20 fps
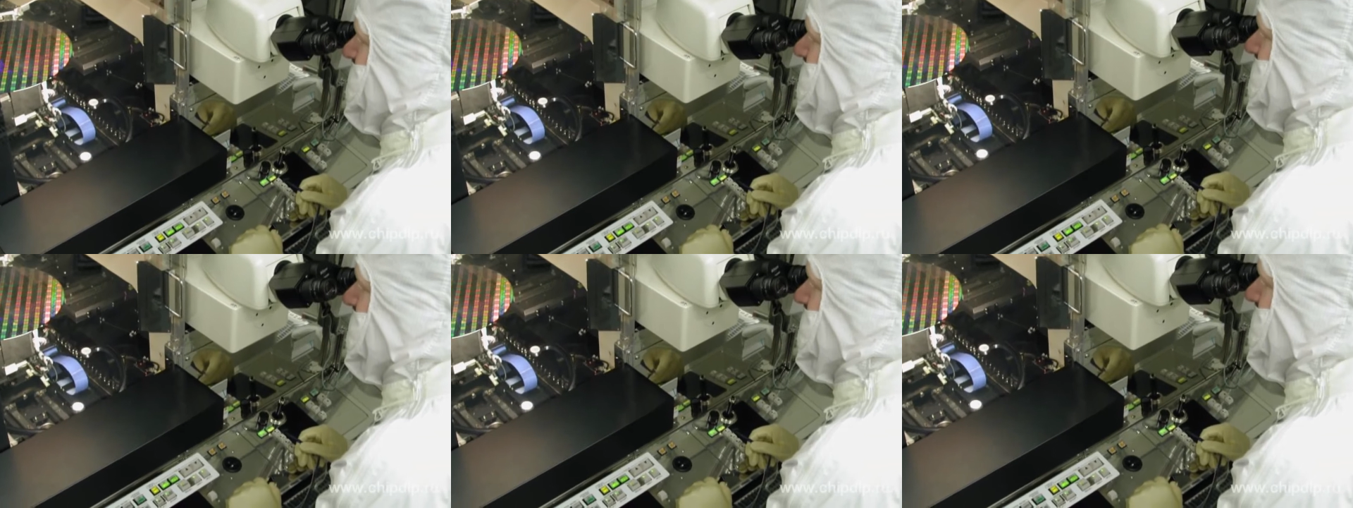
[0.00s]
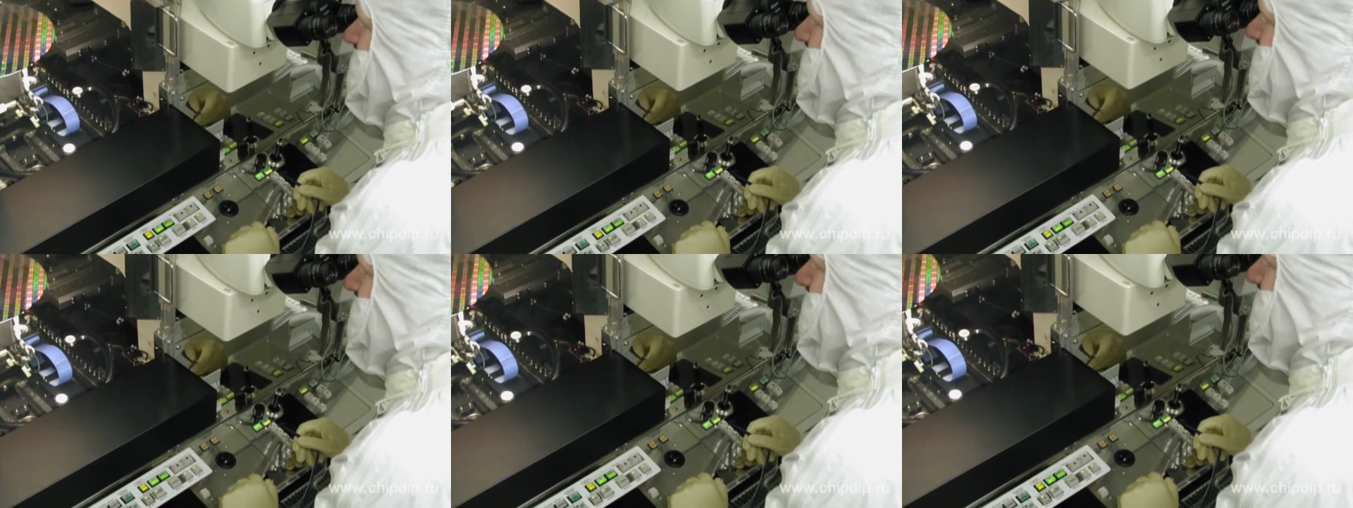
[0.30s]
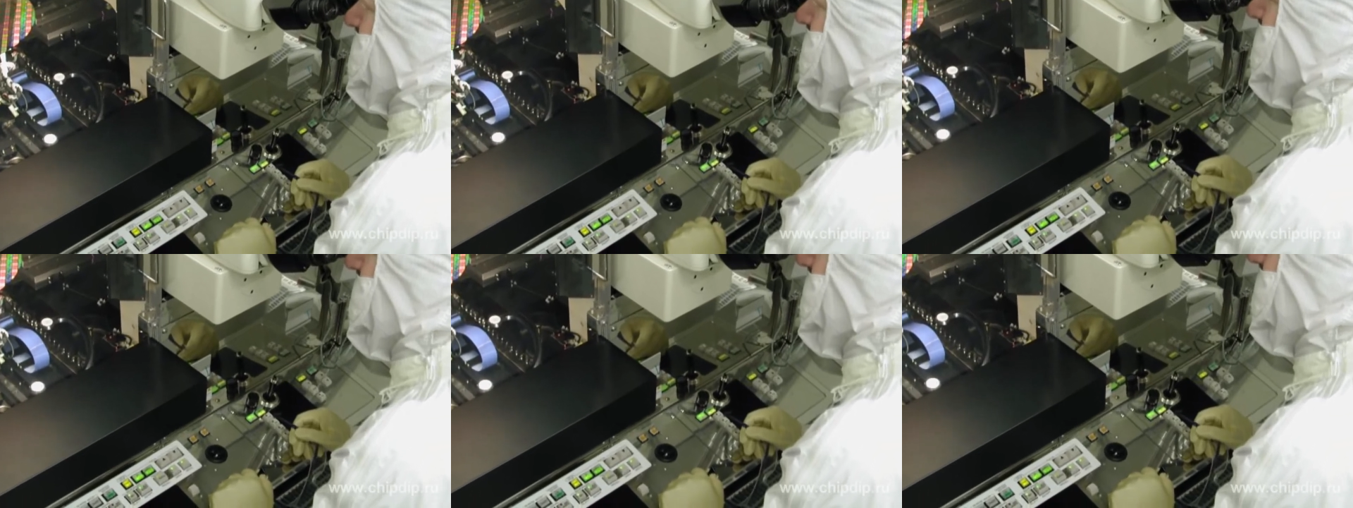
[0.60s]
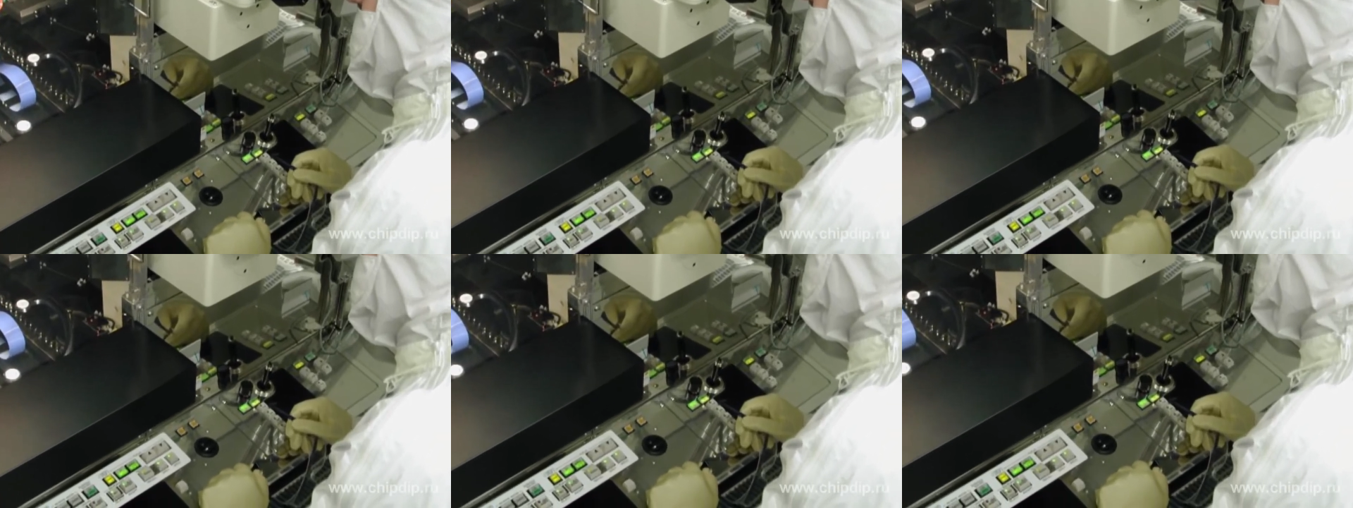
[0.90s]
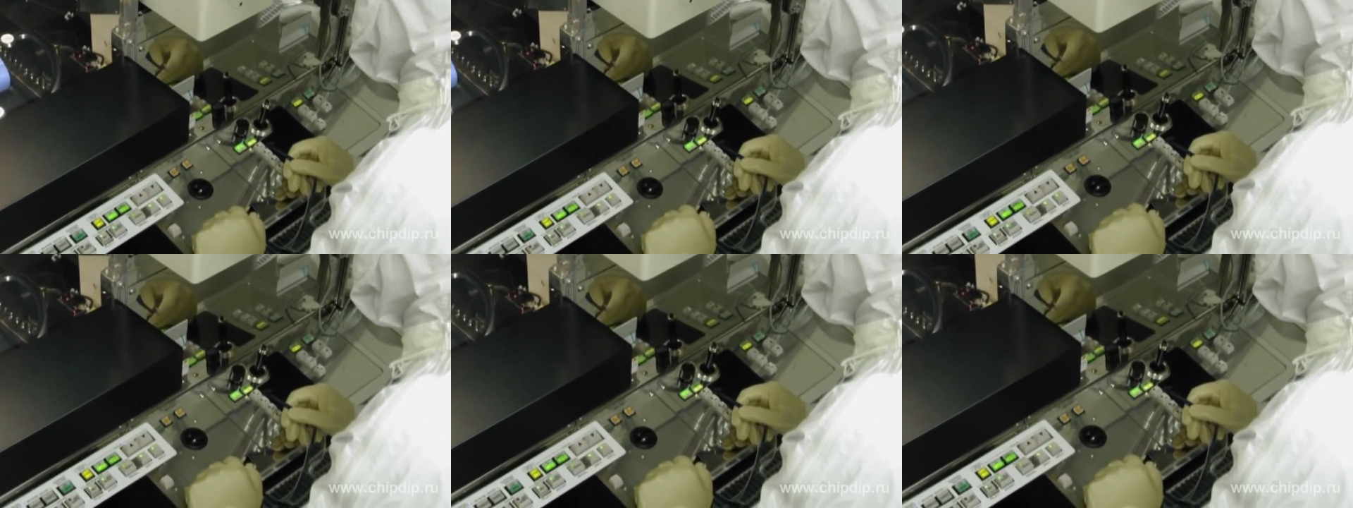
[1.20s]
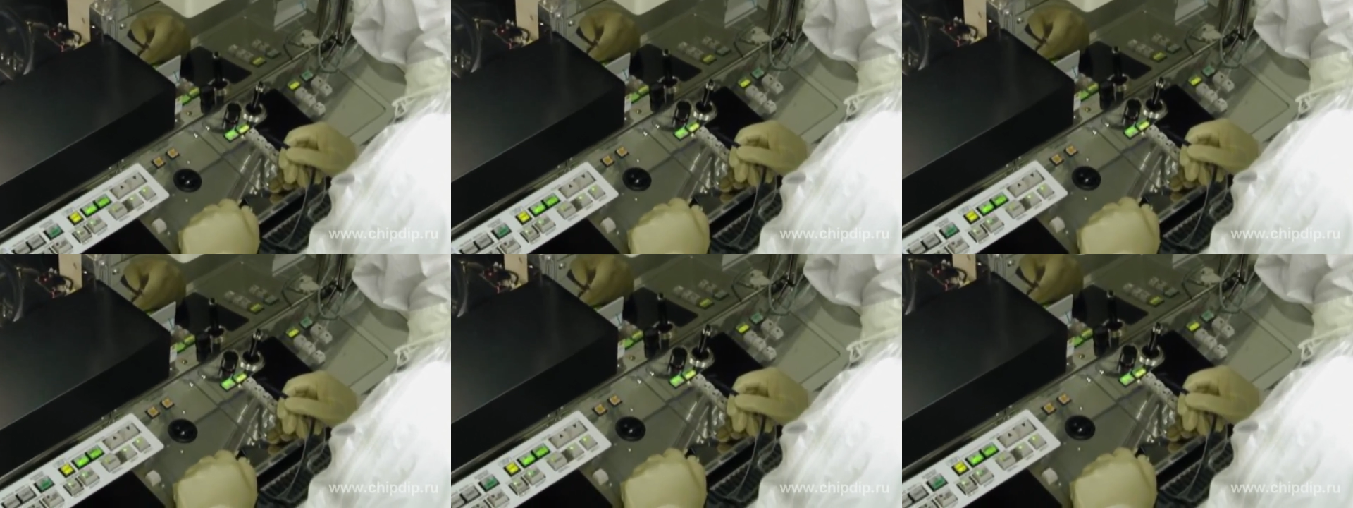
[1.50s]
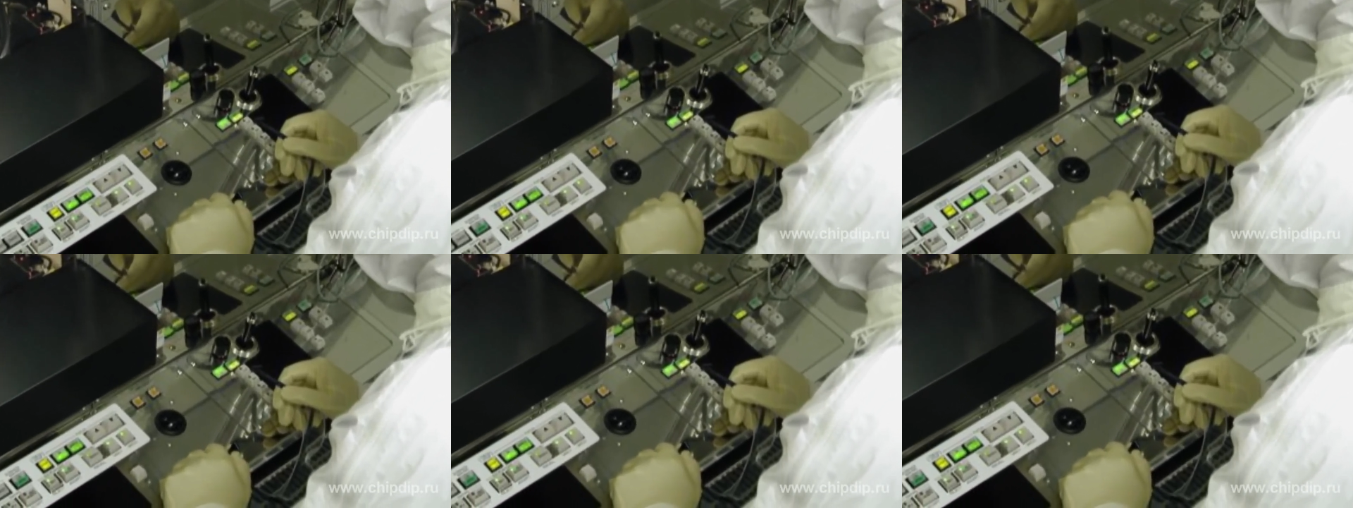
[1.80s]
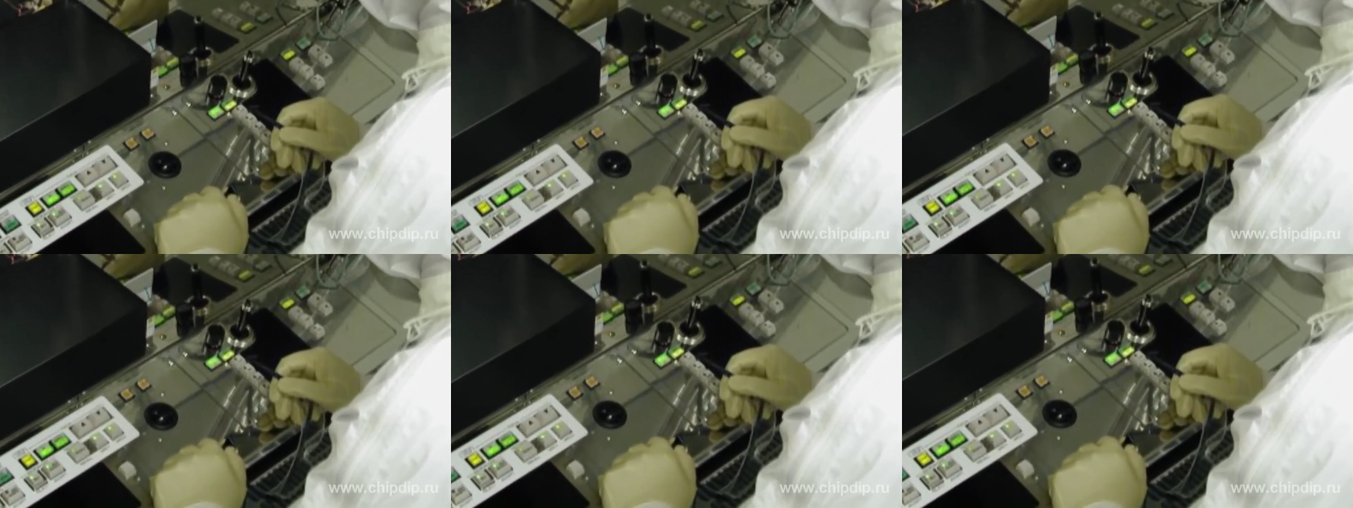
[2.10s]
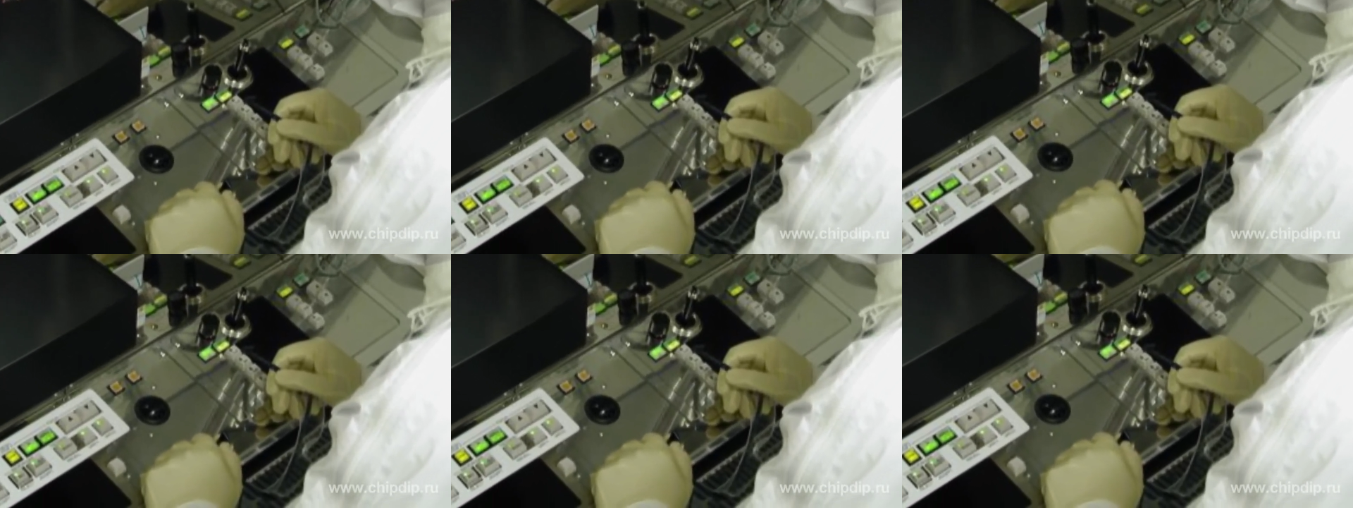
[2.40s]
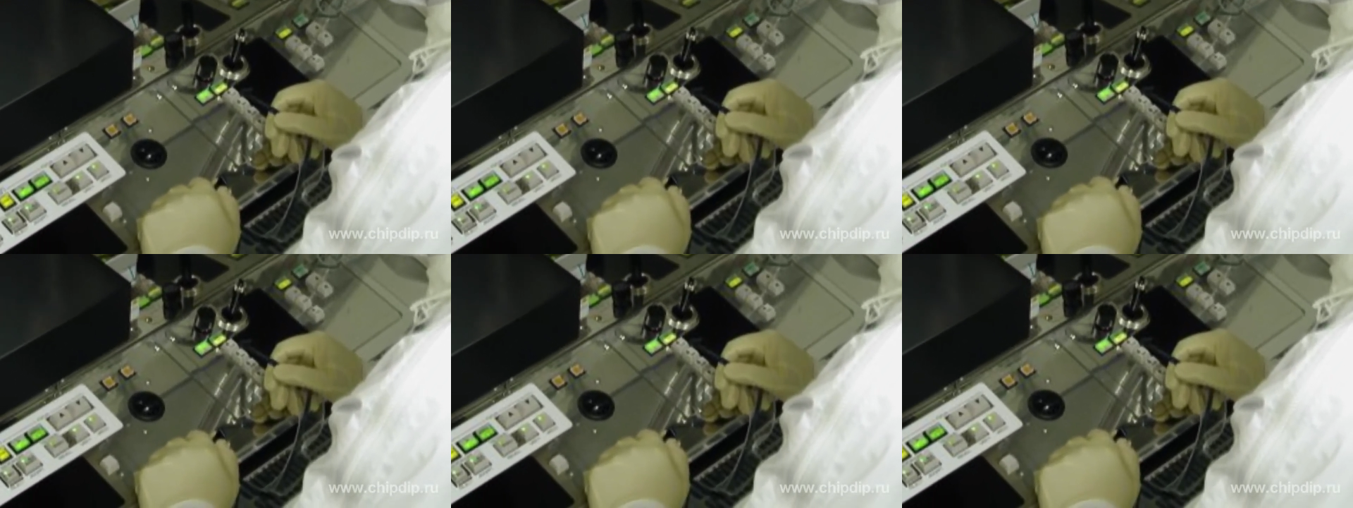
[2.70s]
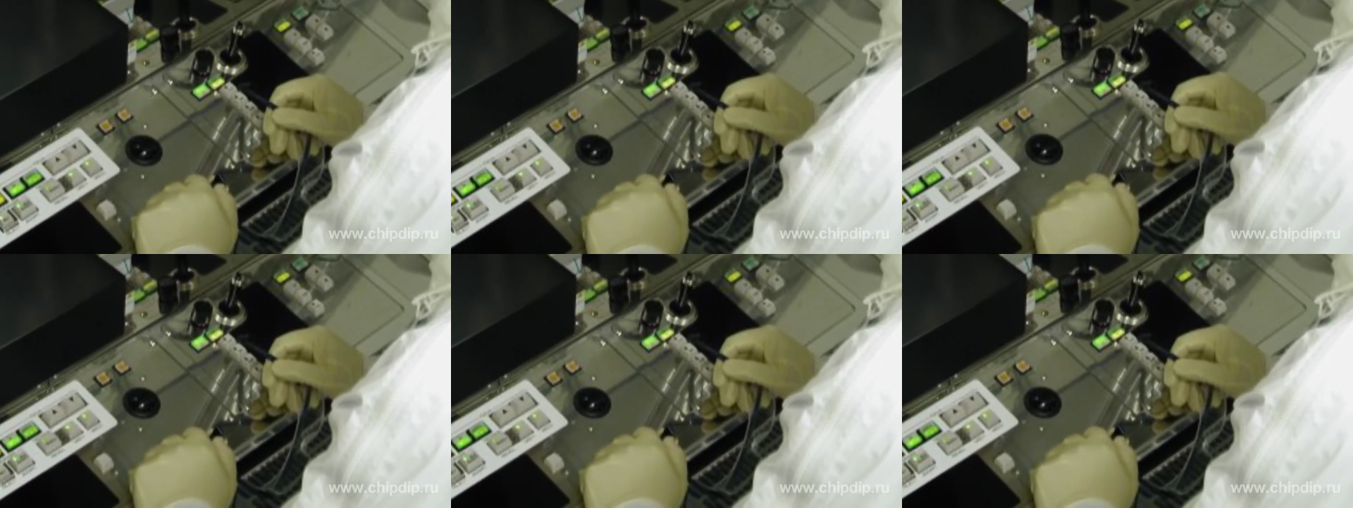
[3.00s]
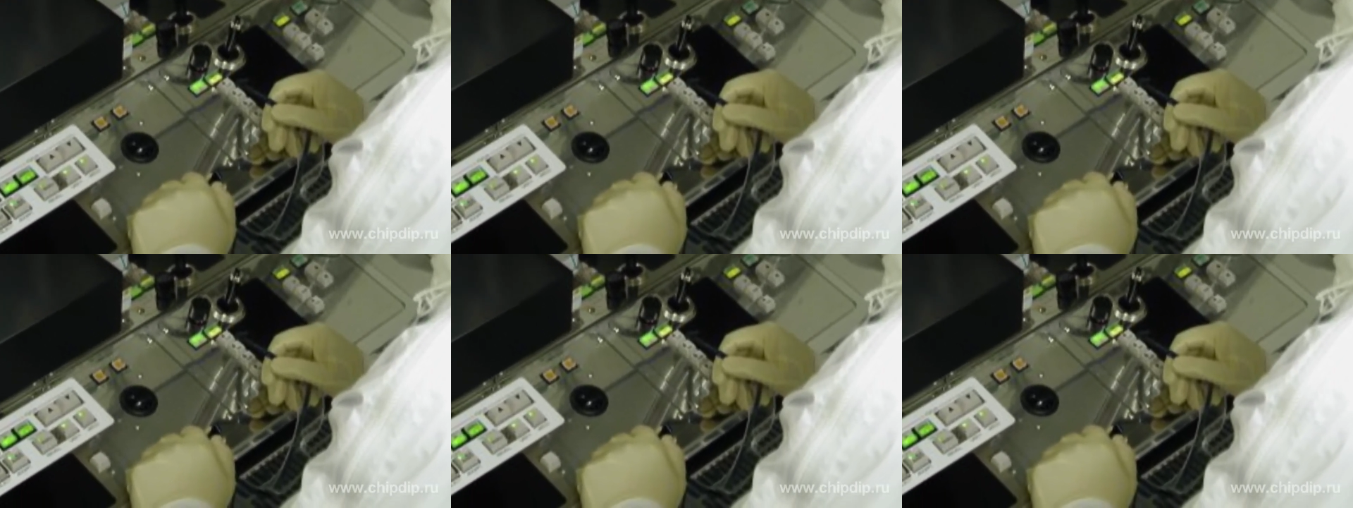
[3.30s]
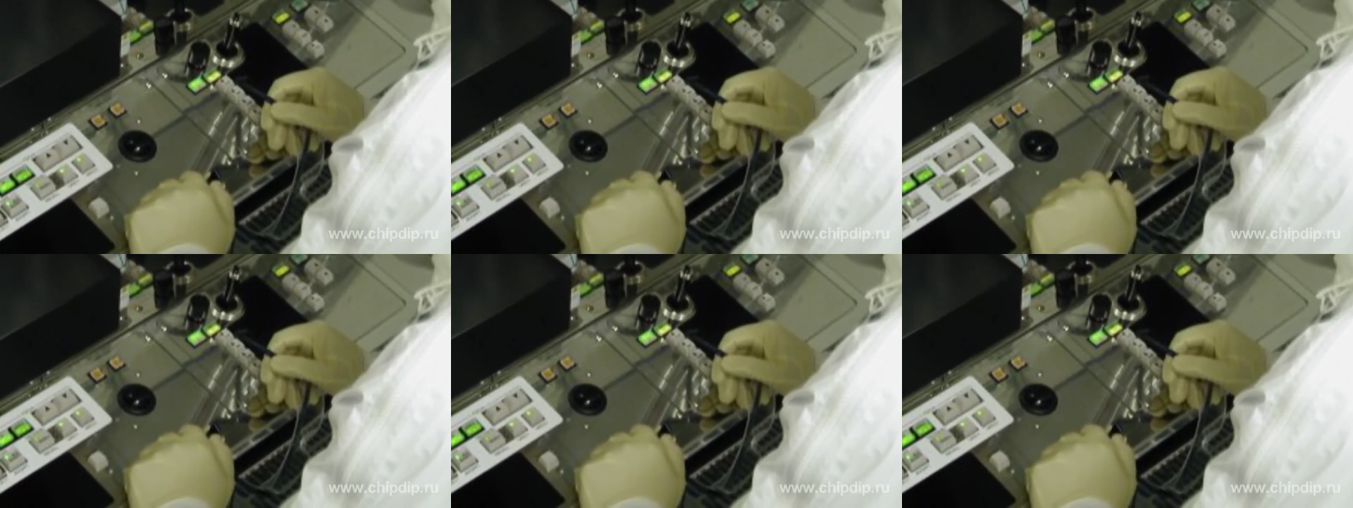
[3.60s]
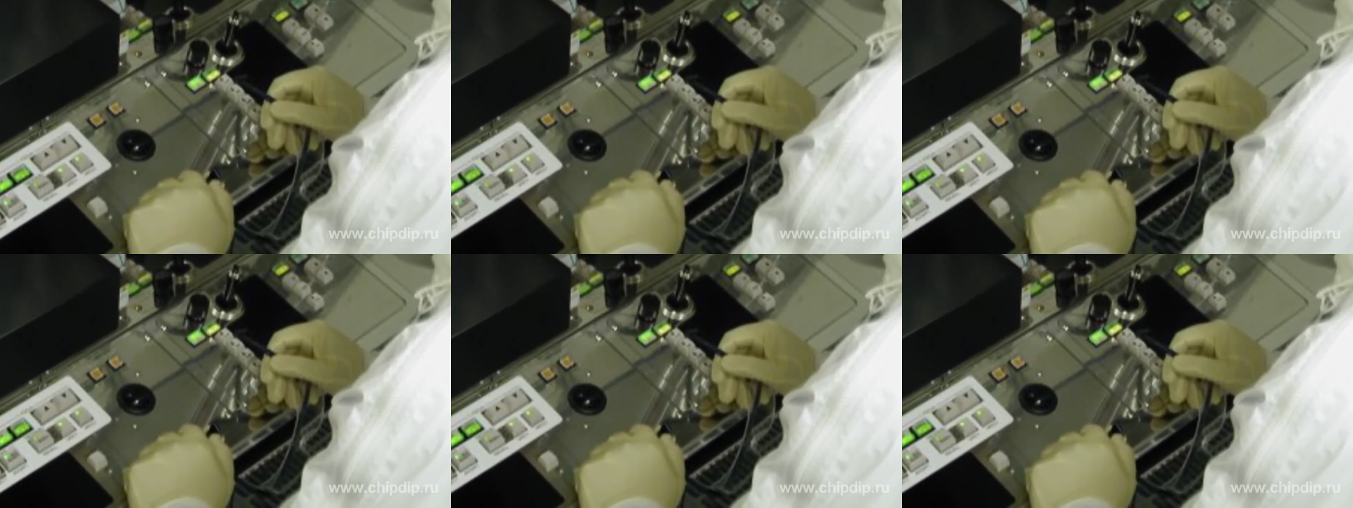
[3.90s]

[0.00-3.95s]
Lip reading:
(no speaker visible)